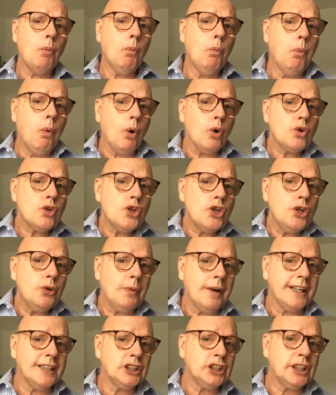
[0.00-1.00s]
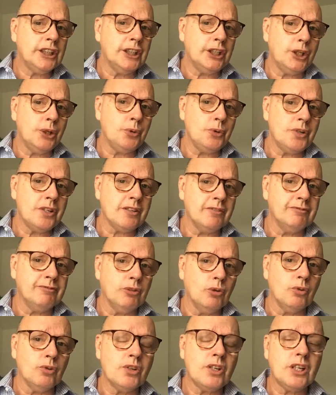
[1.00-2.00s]
what do you actually use them
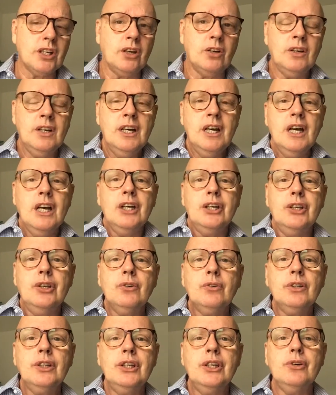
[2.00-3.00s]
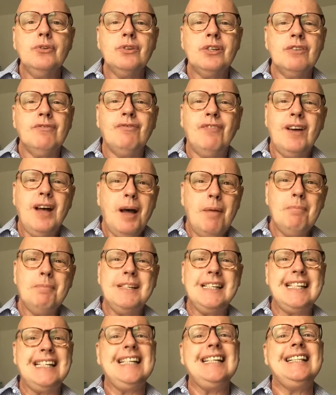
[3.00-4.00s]
for? So you could use them for
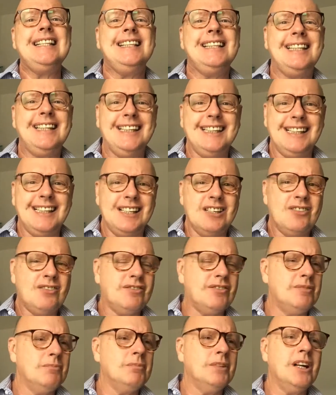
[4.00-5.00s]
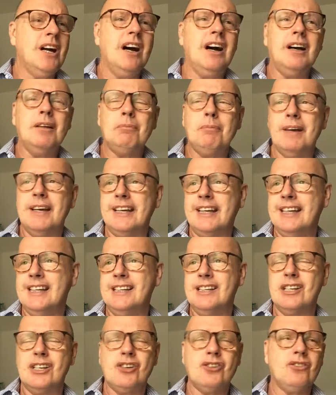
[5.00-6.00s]
umpteen things, from card
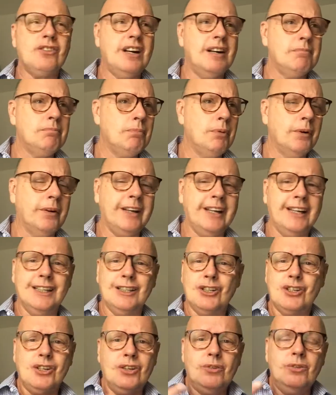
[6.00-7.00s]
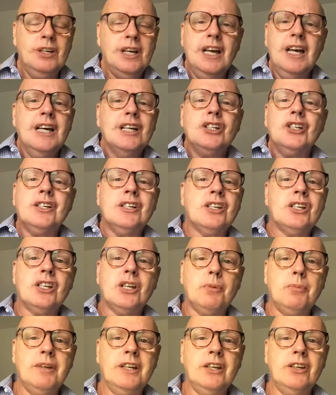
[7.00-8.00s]
making to scrapbooking to just so
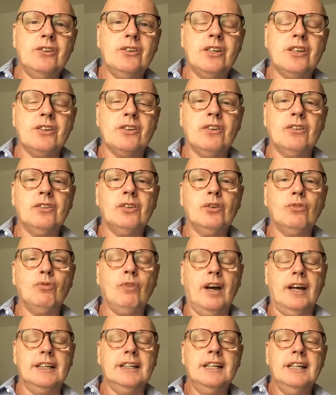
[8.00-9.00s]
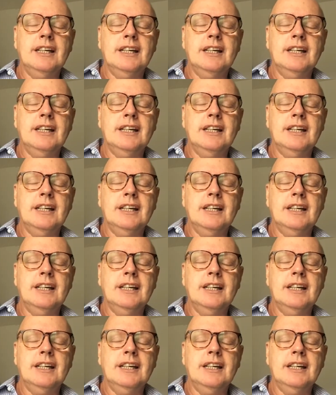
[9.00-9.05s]
many uses. So I thought, right,